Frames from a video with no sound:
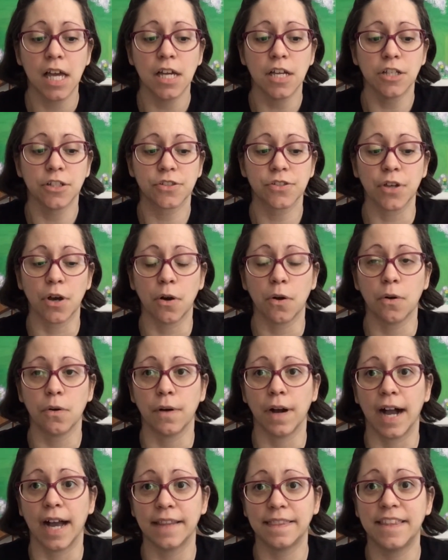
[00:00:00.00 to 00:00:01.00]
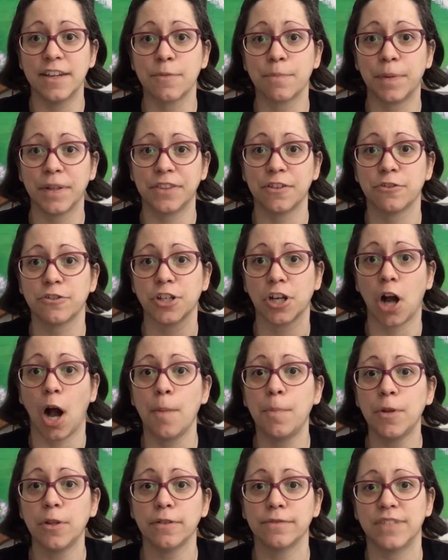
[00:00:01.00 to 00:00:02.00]
So, but there's a
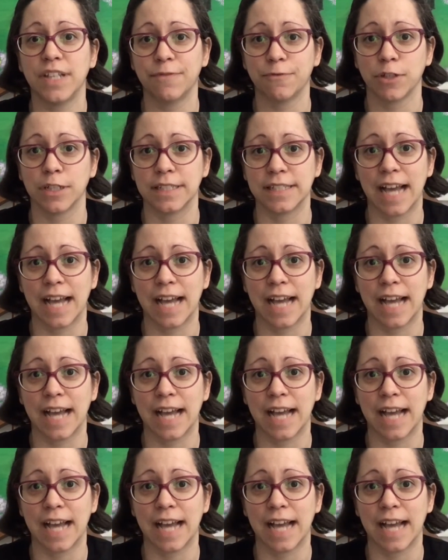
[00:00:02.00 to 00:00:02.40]
couple of different